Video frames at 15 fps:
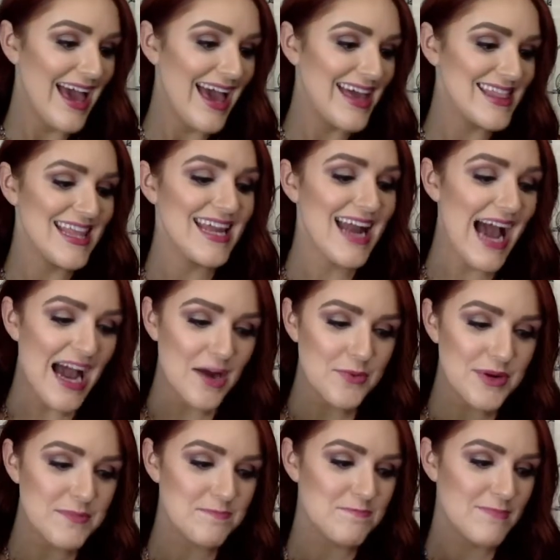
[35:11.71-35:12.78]
And then I
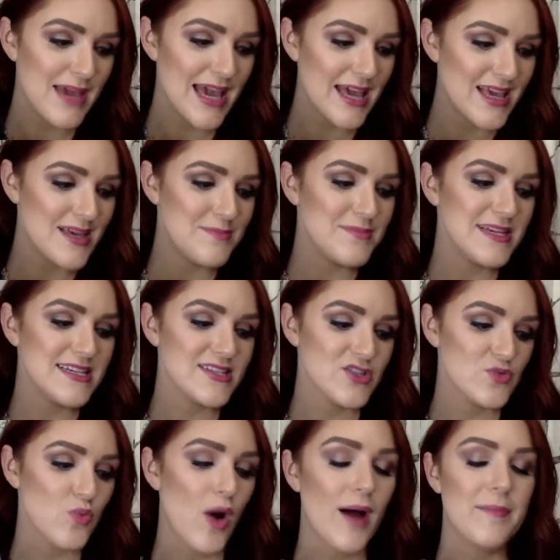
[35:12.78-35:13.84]
would maybe
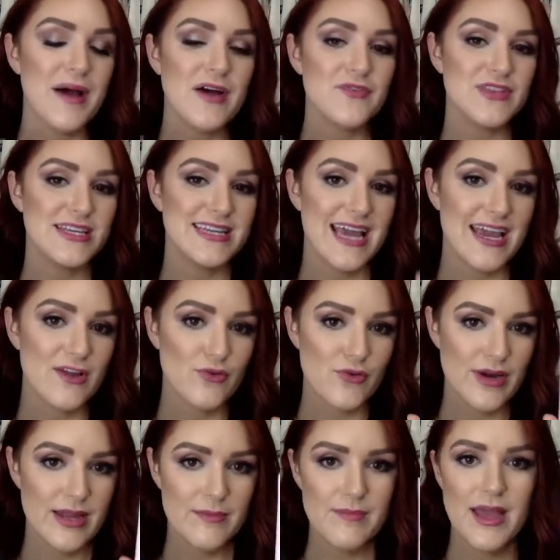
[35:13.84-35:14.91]
swap out the day
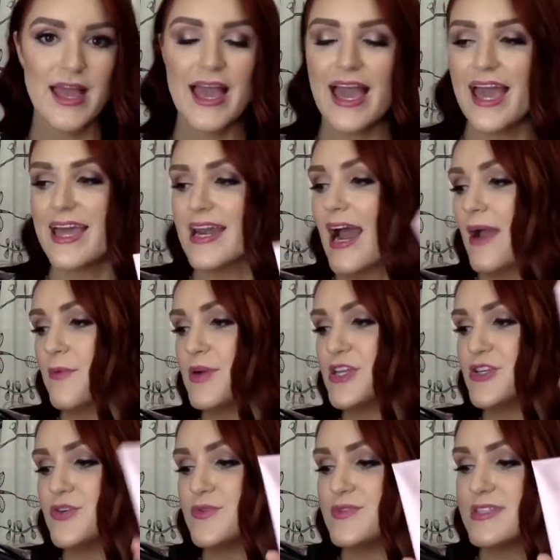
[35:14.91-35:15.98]
cream and I would
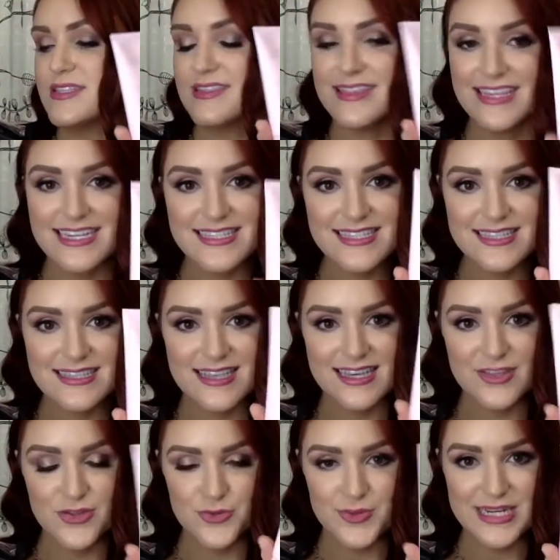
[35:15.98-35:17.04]
use this,
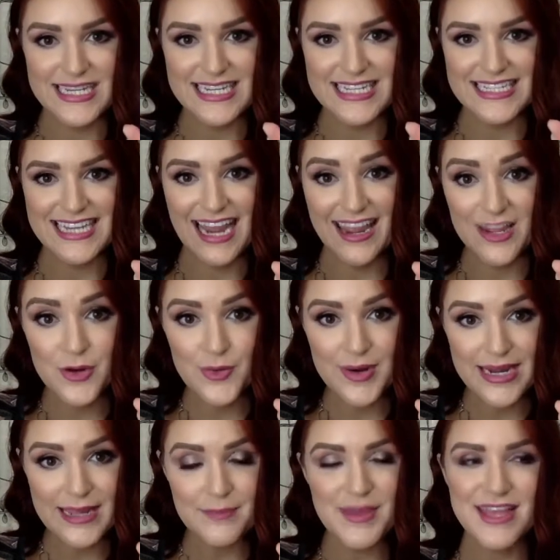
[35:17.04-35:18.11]
the 3D day
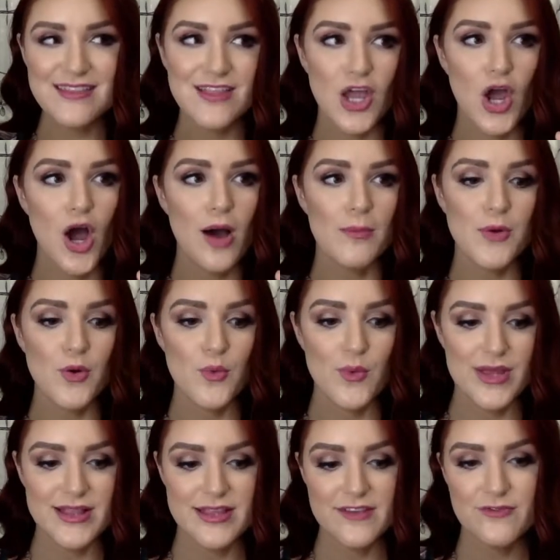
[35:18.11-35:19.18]
cream in the combo
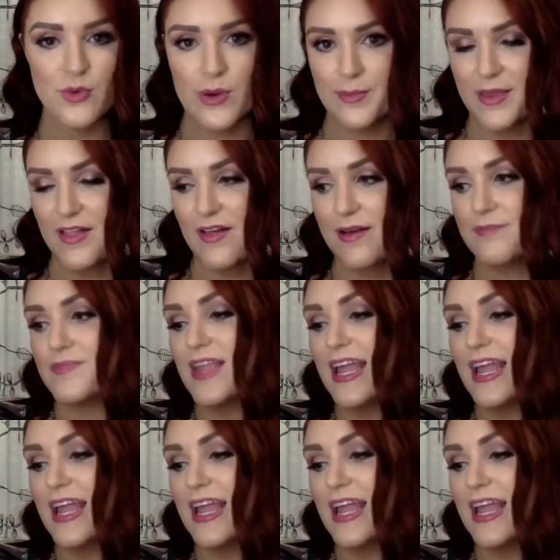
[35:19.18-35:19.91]
oily formula